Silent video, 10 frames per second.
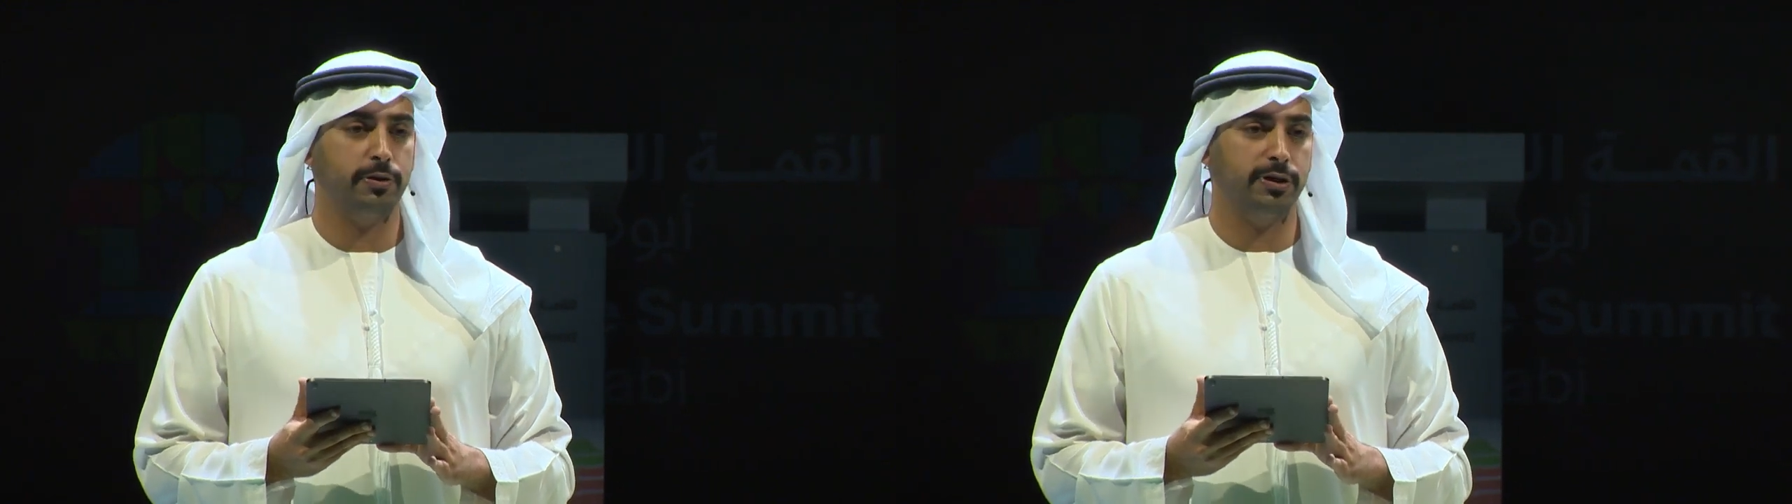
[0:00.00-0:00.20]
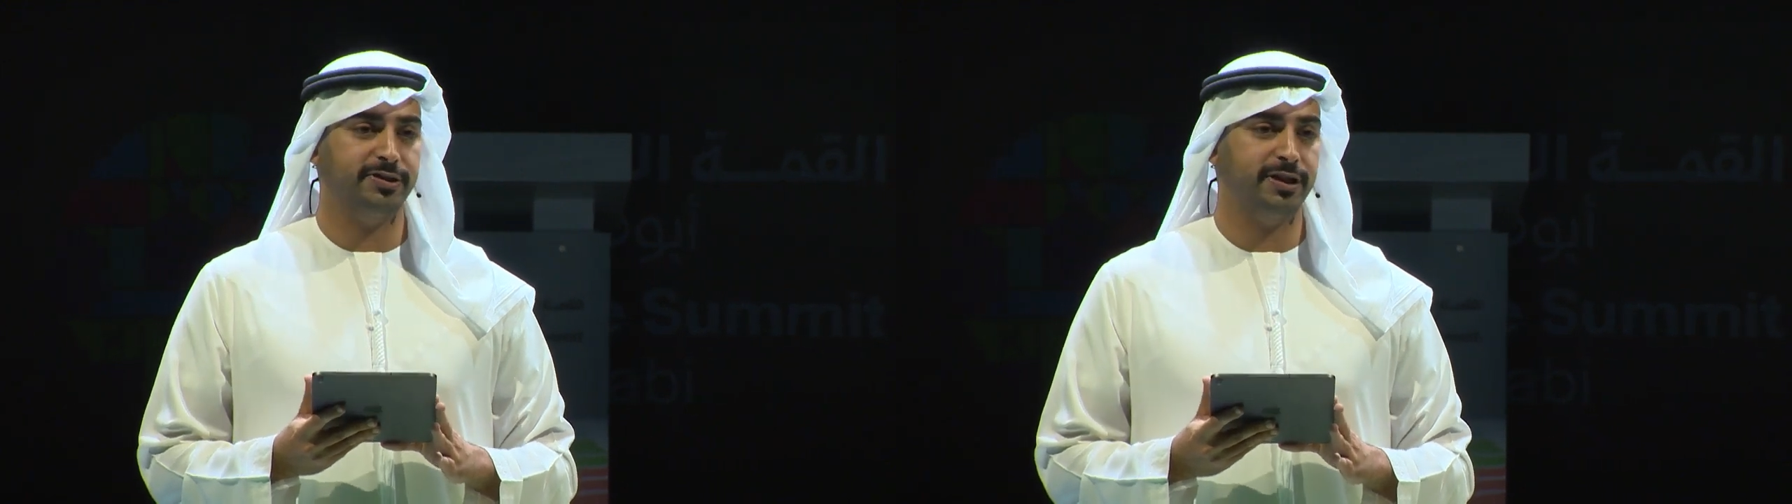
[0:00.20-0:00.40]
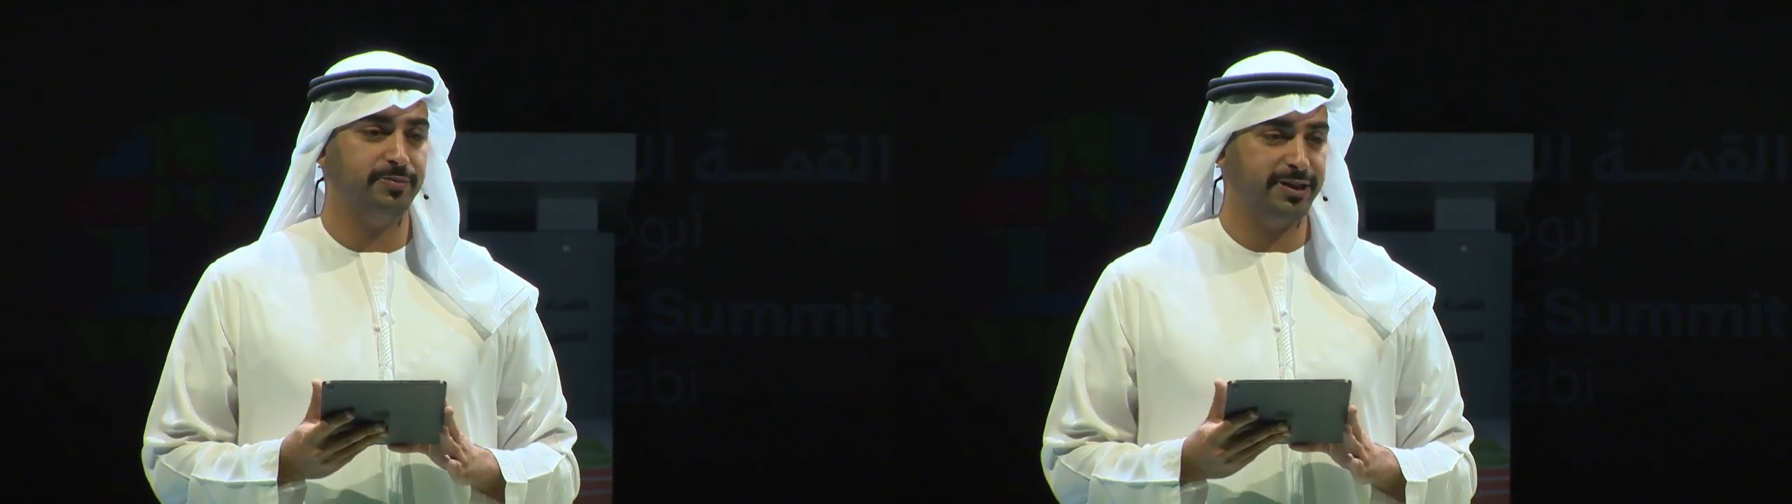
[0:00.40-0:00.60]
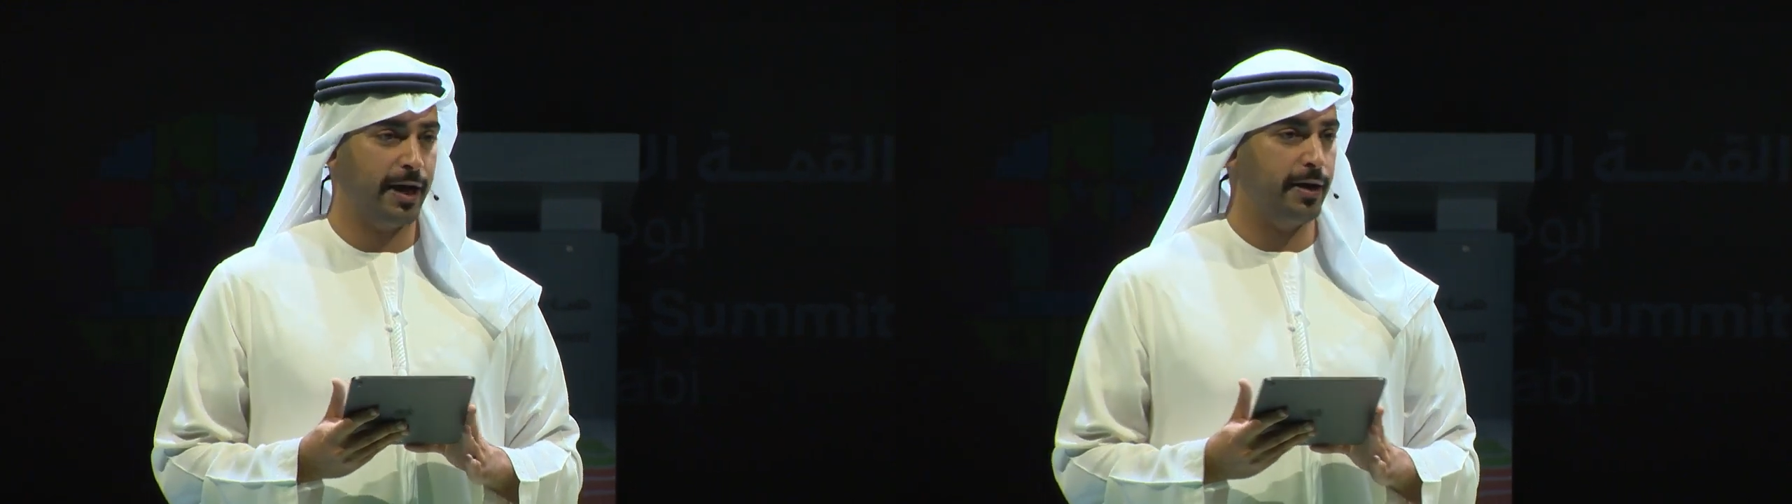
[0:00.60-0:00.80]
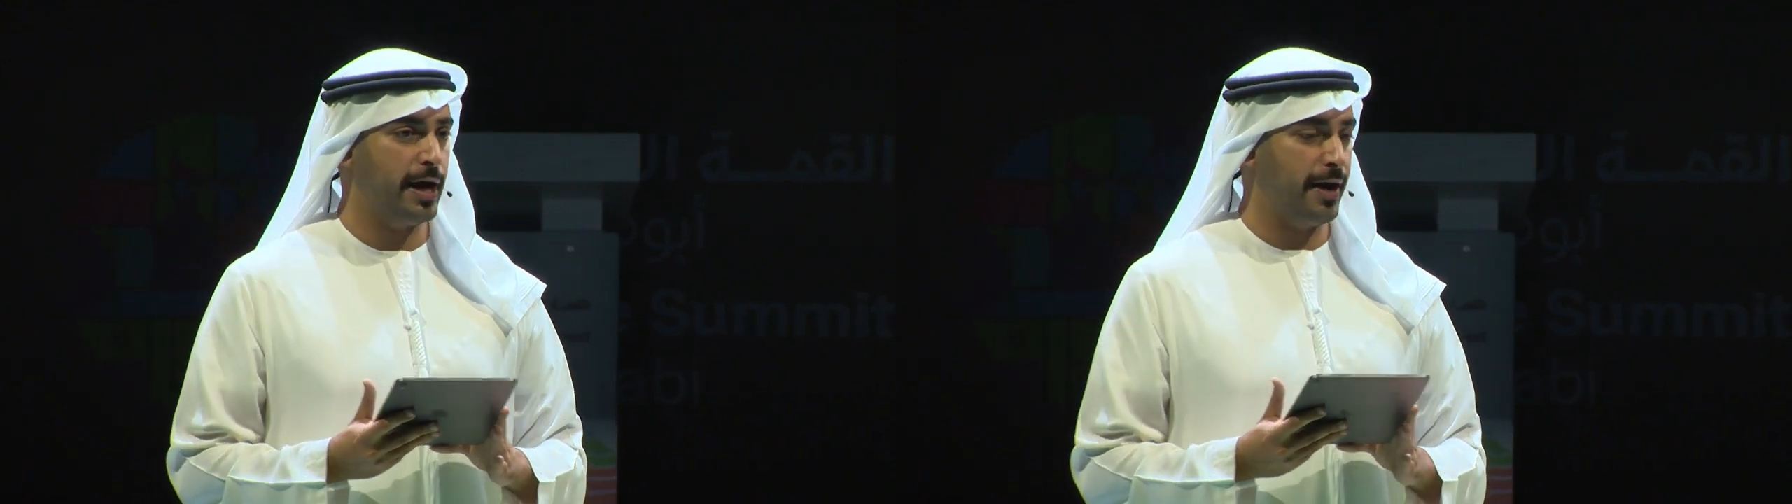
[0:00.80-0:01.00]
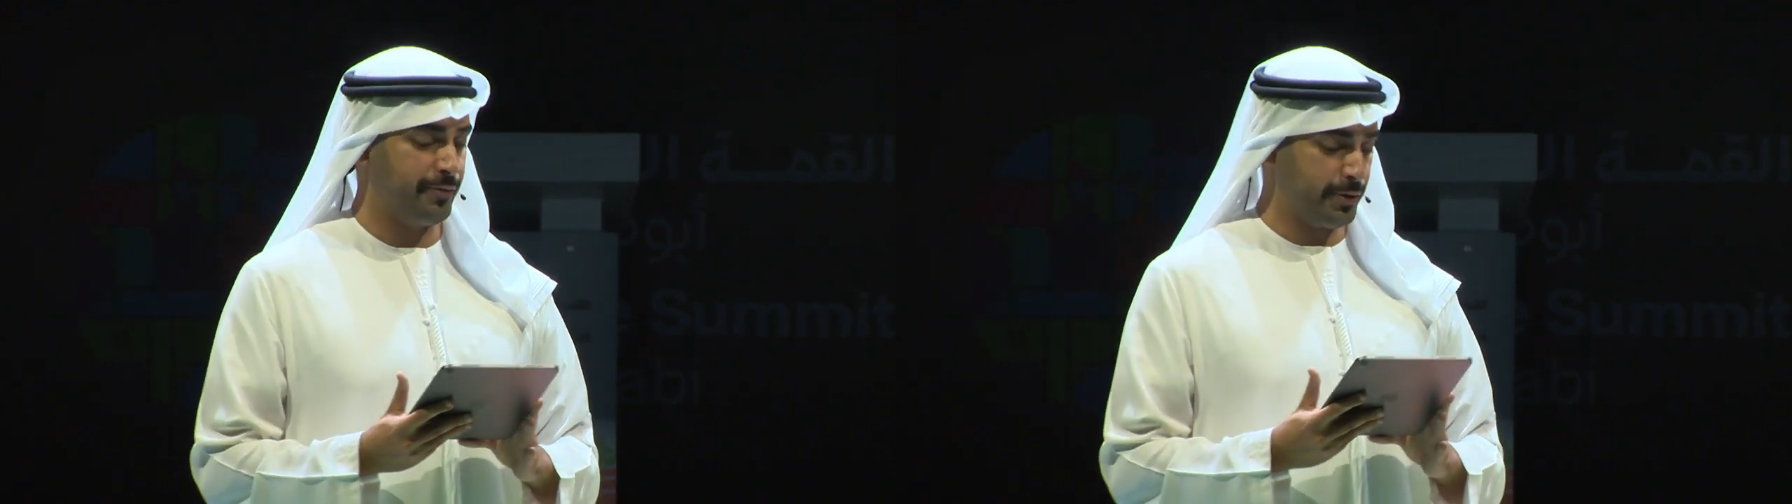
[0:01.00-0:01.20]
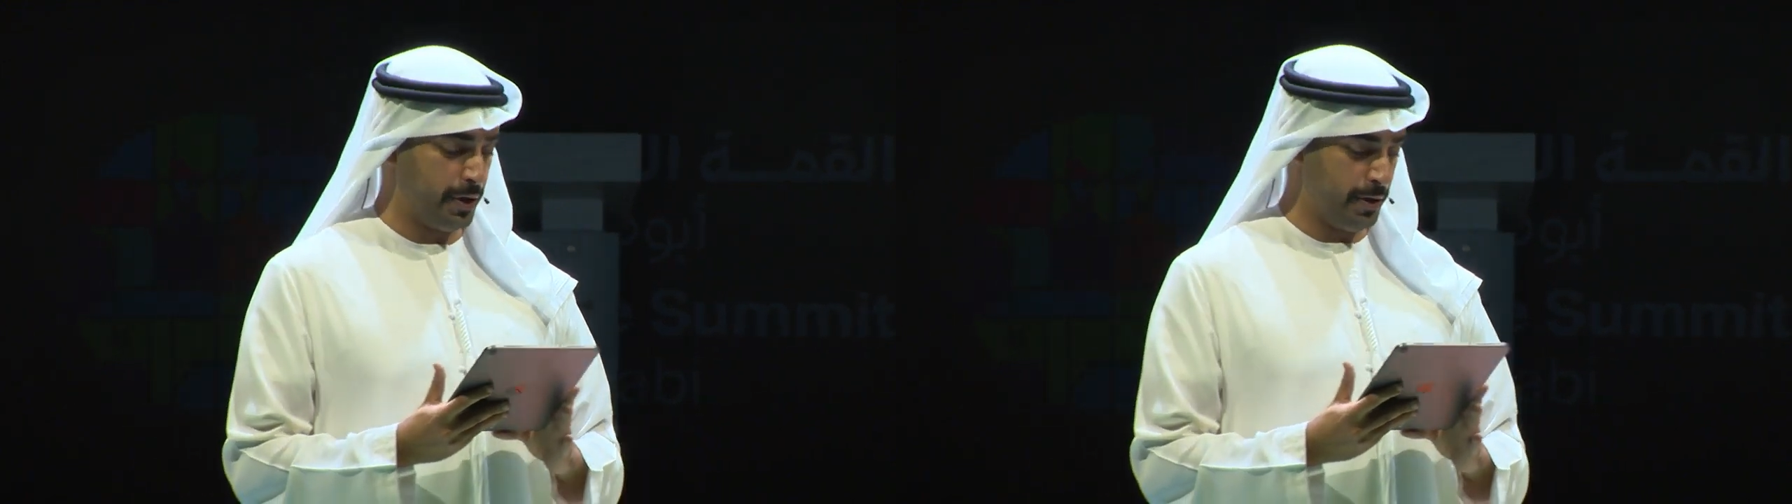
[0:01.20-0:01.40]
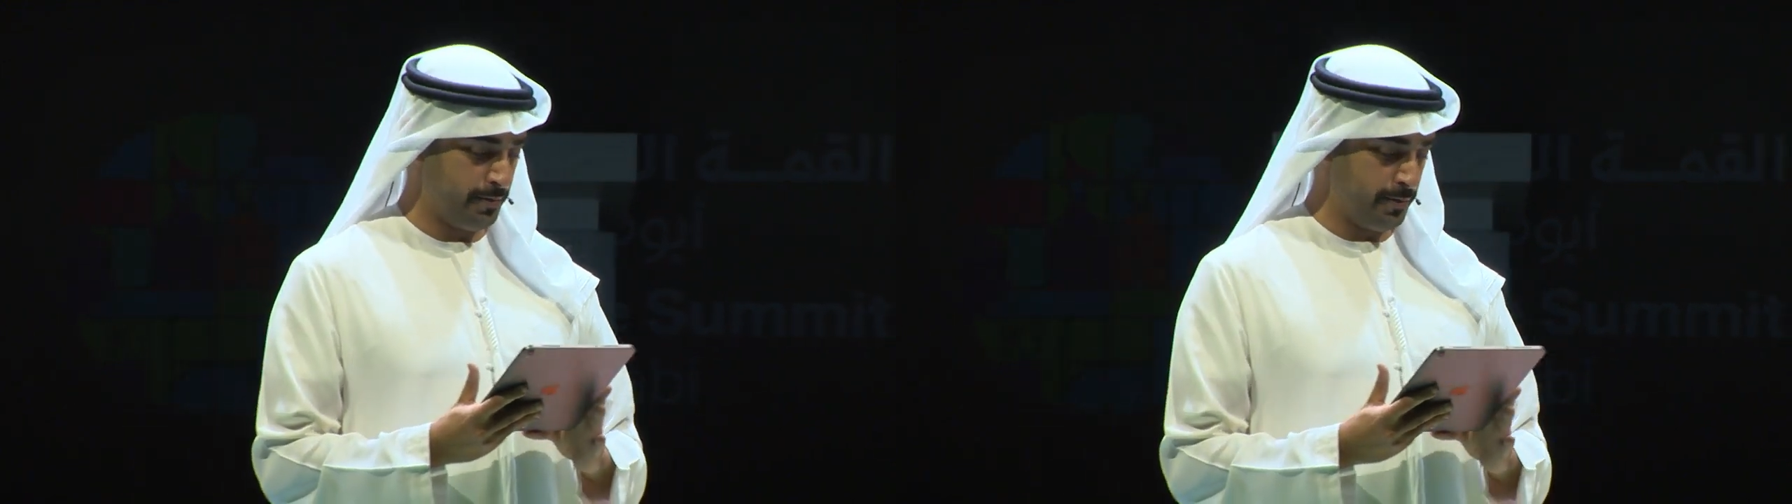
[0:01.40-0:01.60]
in sub-Saharan Africa